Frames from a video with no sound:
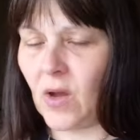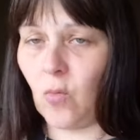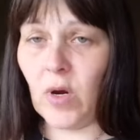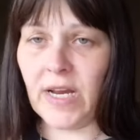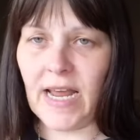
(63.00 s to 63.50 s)

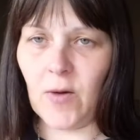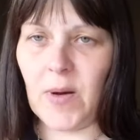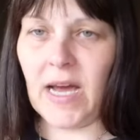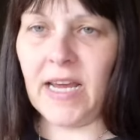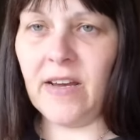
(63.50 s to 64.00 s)
we're now
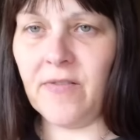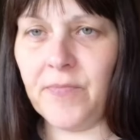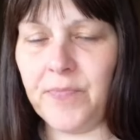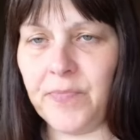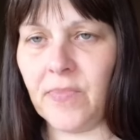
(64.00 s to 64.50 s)
paying
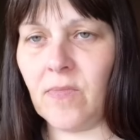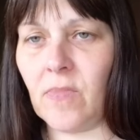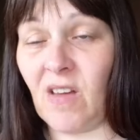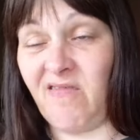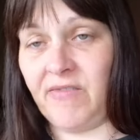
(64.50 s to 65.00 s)

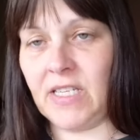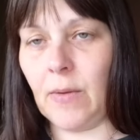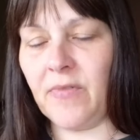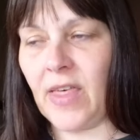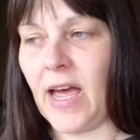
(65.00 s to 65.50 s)

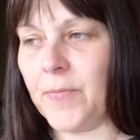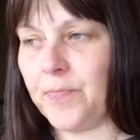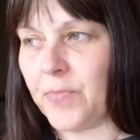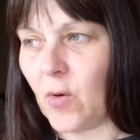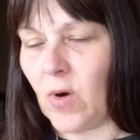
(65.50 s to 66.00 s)
some of that
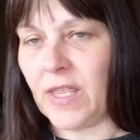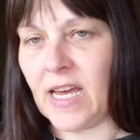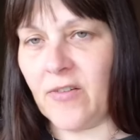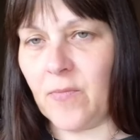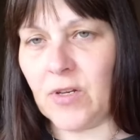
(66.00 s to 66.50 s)
where the
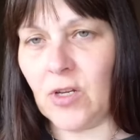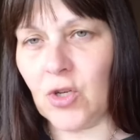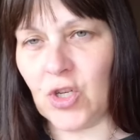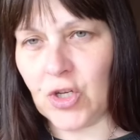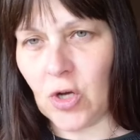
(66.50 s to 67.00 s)
government
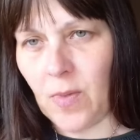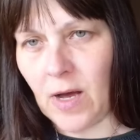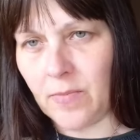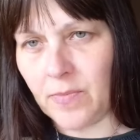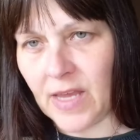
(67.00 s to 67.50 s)
used to top
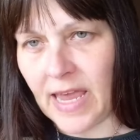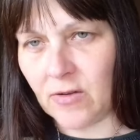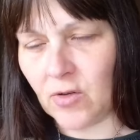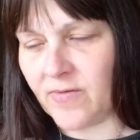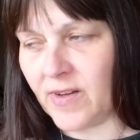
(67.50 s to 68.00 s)
up the
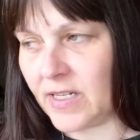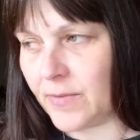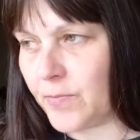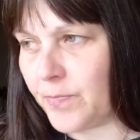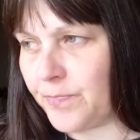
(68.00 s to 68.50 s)
council funding.